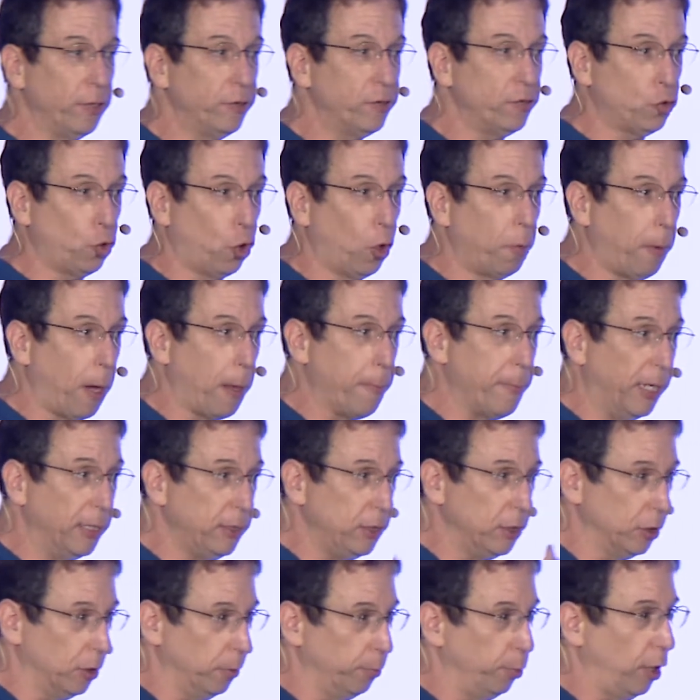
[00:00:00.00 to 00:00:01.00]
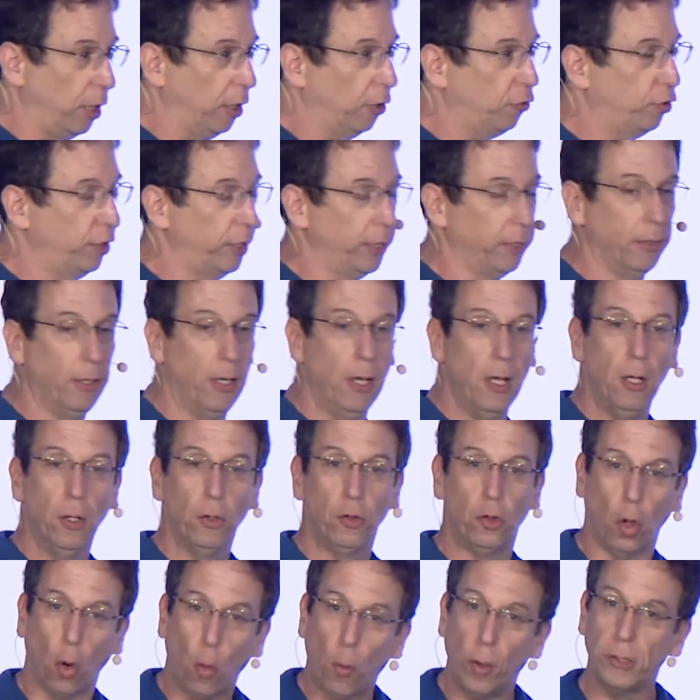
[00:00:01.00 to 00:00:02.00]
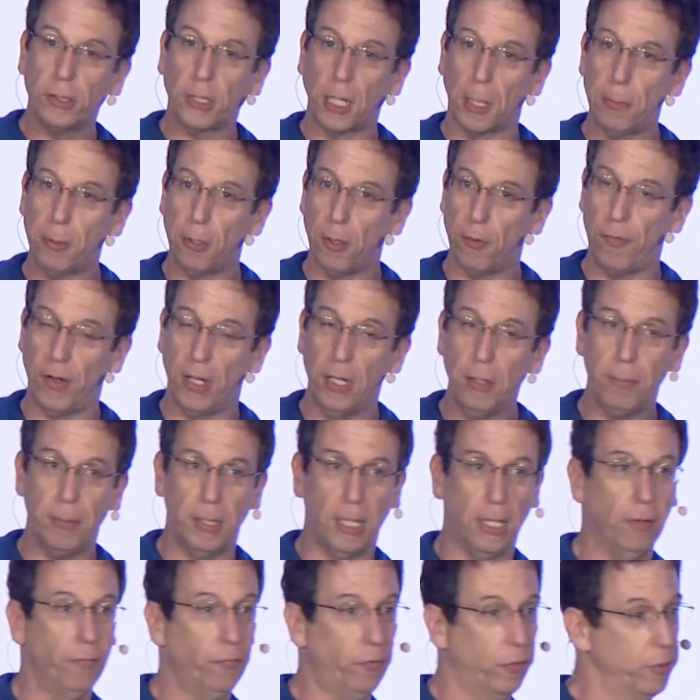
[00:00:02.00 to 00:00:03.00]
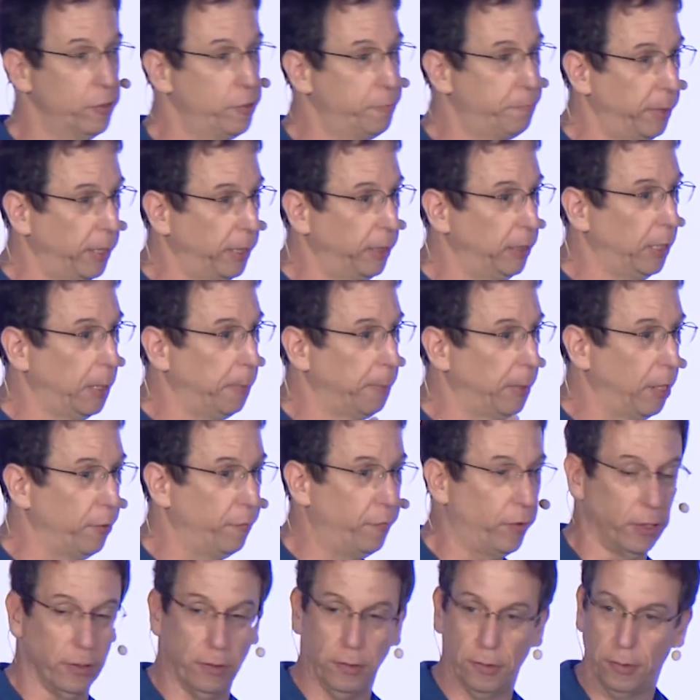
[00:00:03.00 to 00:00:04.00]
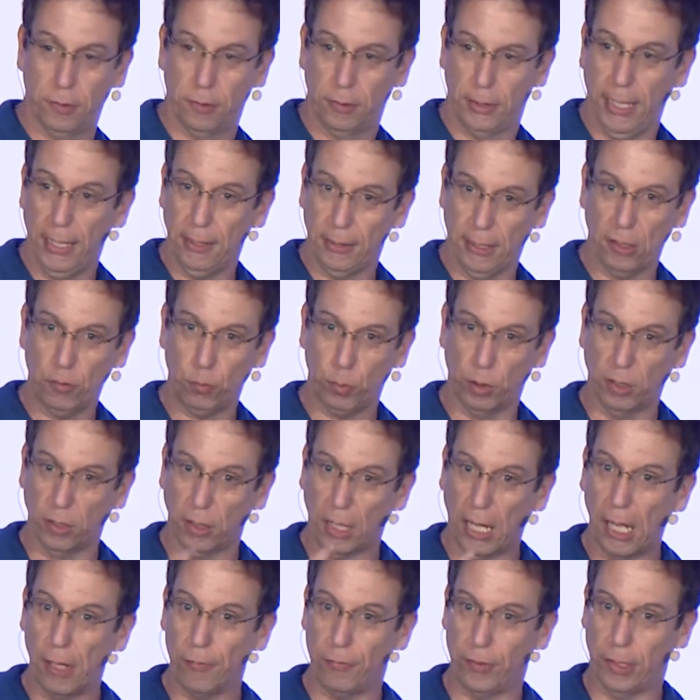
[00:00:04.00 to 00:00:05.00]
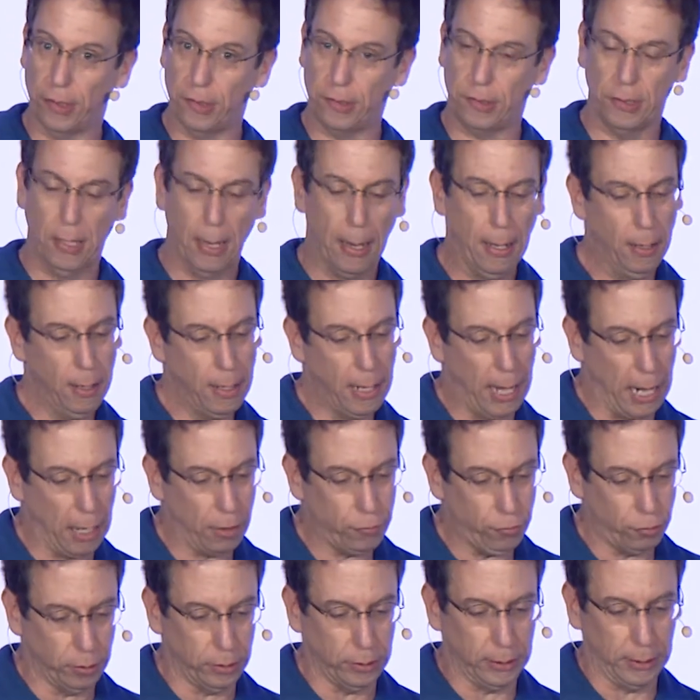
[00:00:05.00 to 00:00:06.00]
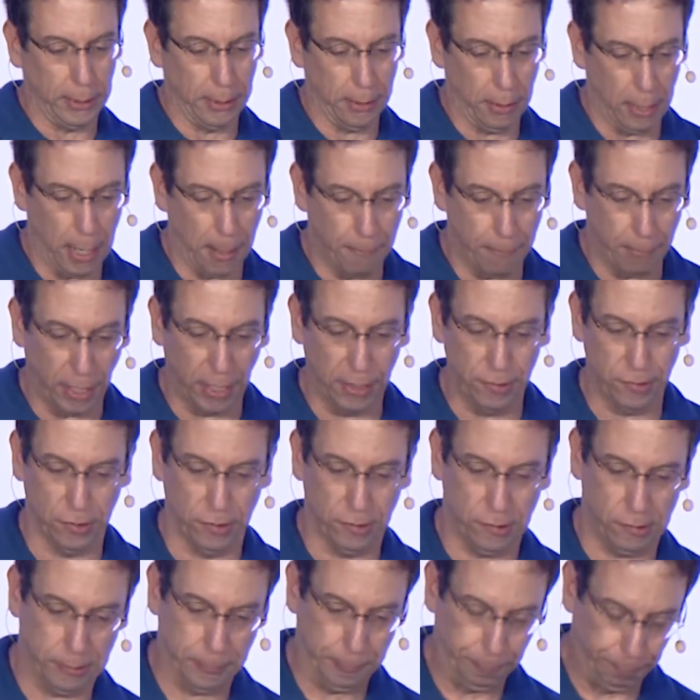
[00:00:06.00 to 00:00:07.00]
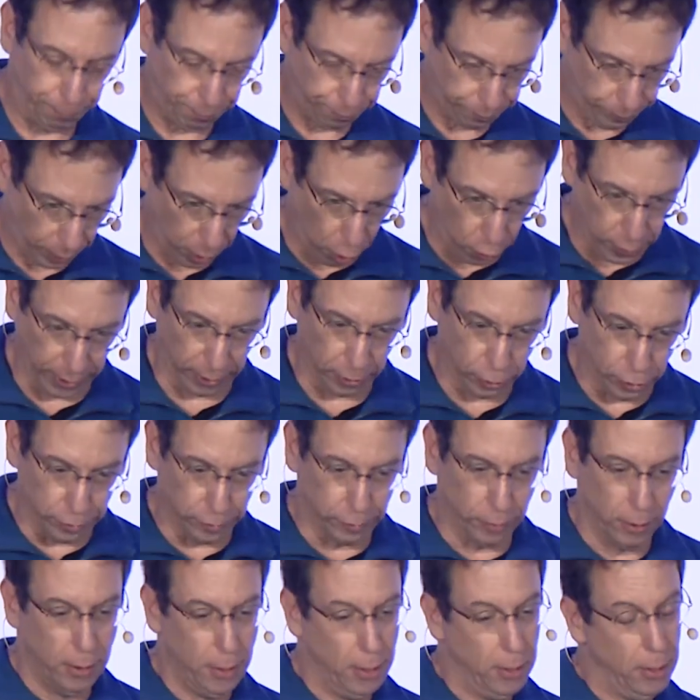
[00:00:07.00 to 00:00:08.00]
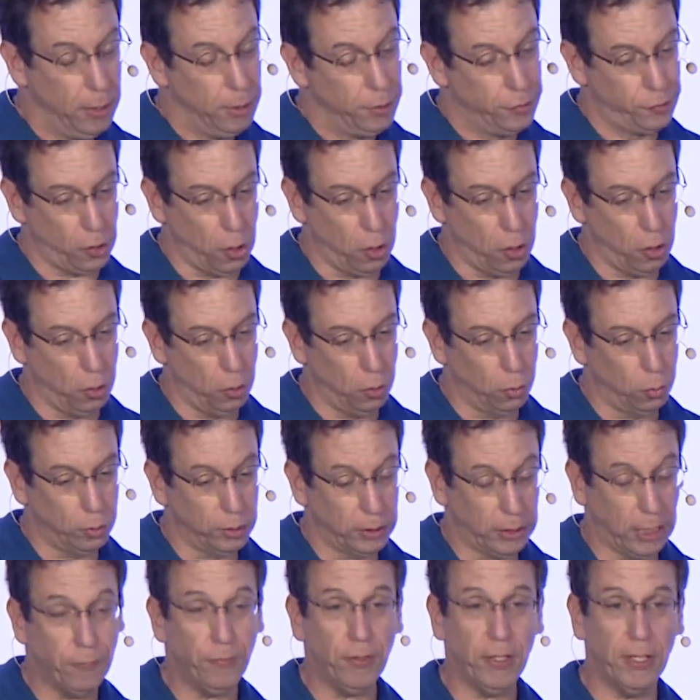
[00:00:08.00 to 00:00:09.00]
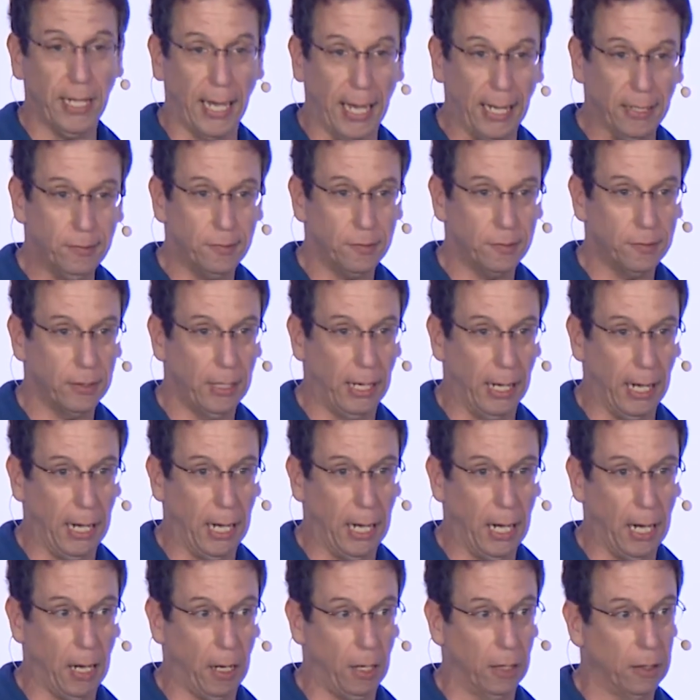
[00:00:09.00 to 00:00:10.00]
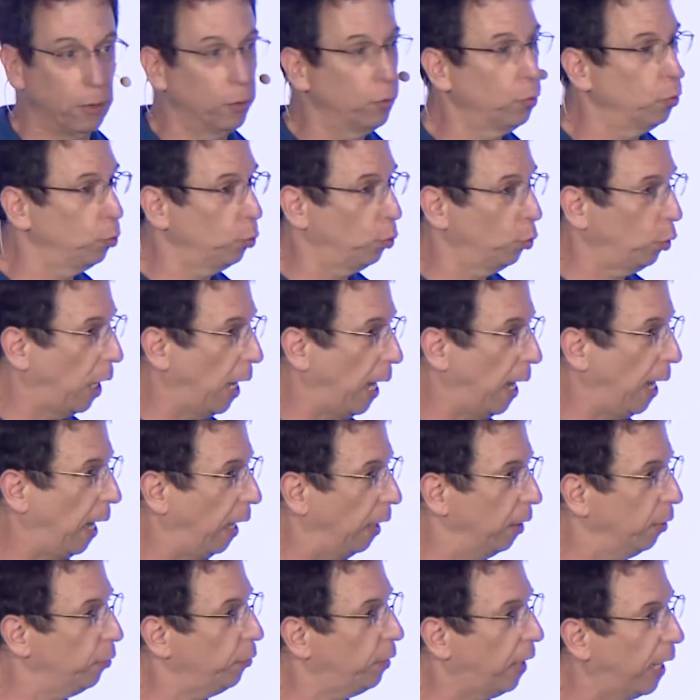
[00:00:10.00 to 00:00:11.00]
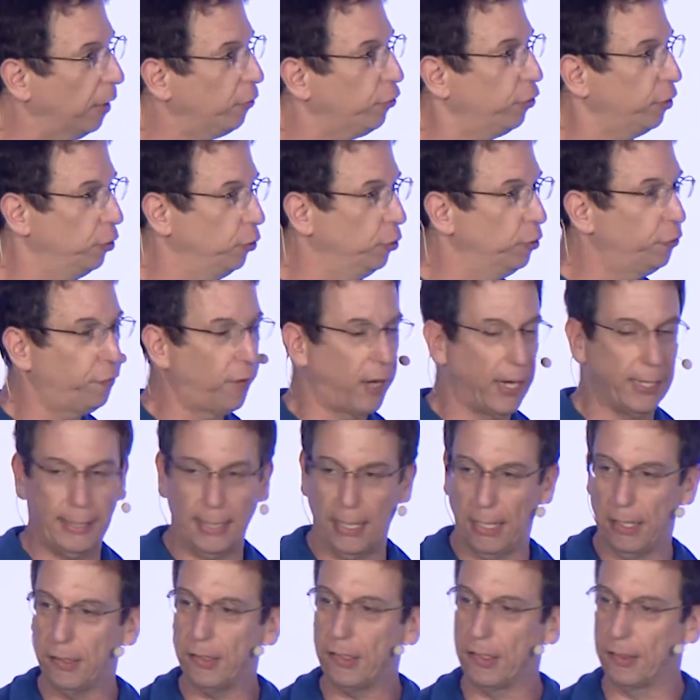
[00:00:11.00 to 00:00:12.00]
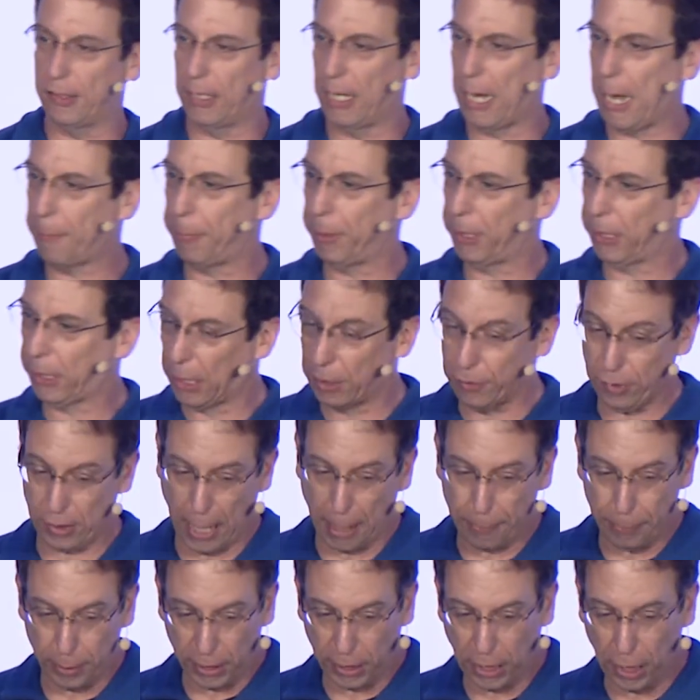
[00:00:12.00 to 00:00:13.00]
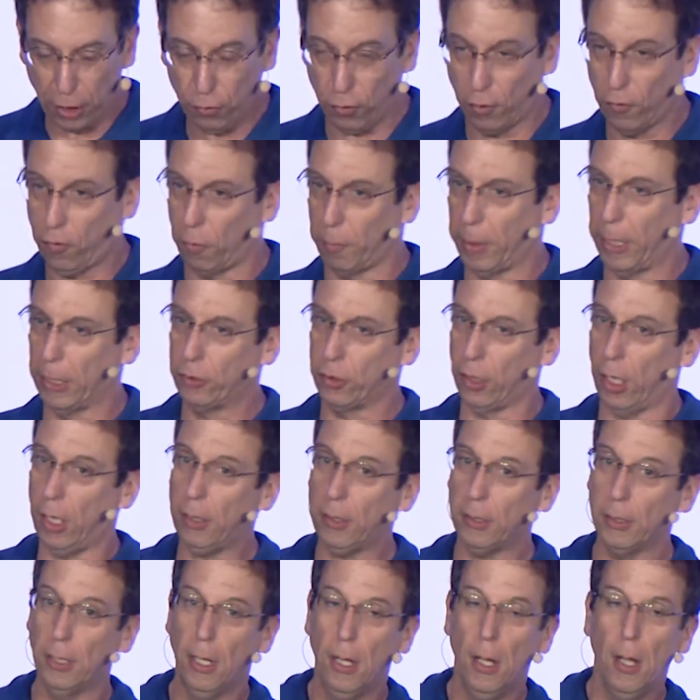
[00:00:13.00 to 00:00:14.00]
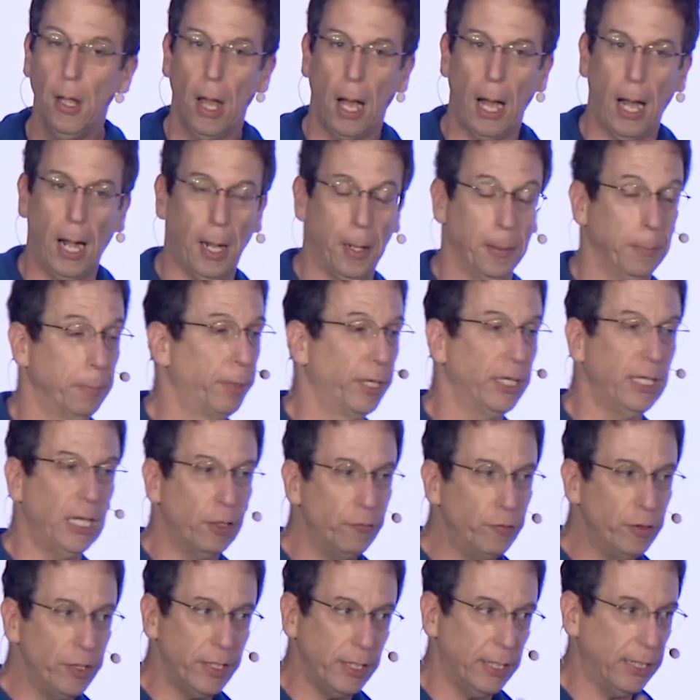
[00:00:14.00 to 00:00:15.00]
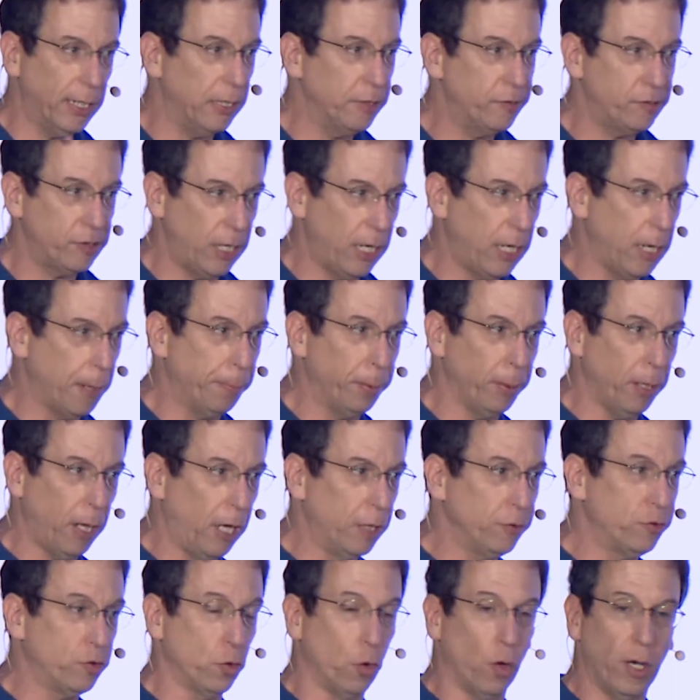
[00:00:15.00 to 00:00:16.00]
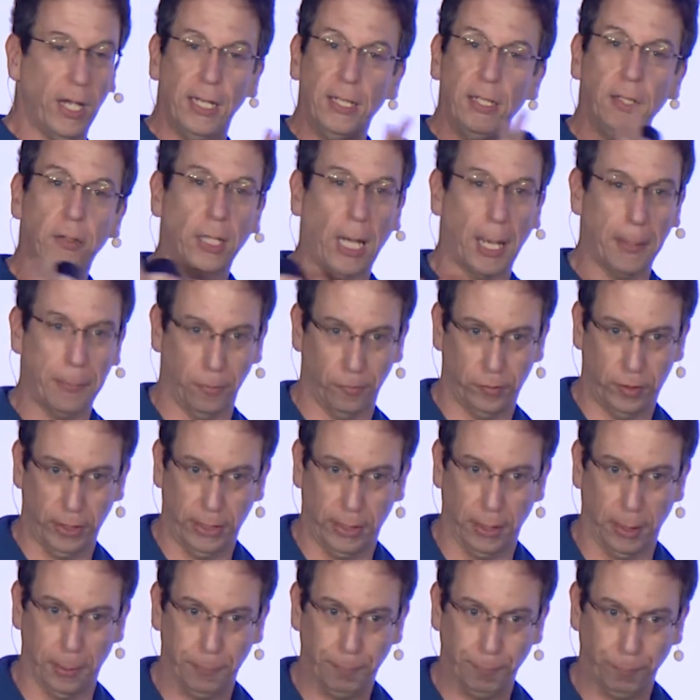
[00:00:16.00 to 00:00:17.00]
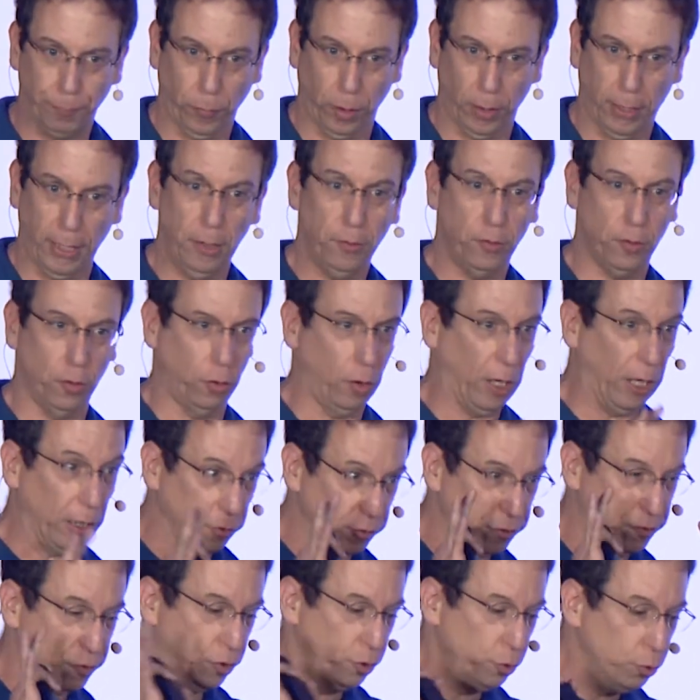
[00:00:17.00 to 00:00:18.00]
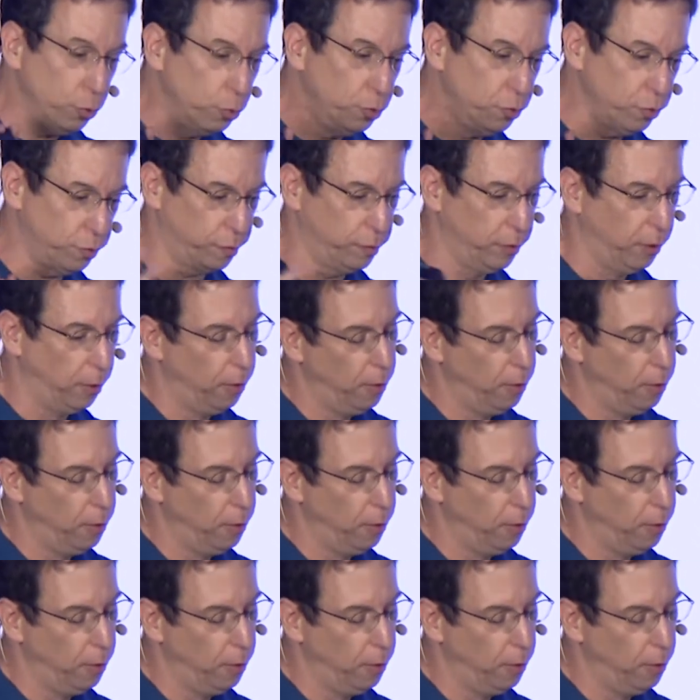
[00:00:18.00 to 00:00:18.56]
store my money on a blockchain, no one can prevent me from spending my funds. Yeah, that's what liveness actually buys us. OK, good. So given that, I'll actually use finance as an application for my talk. But everything I say applies to any type of data. Okay, so I'll just use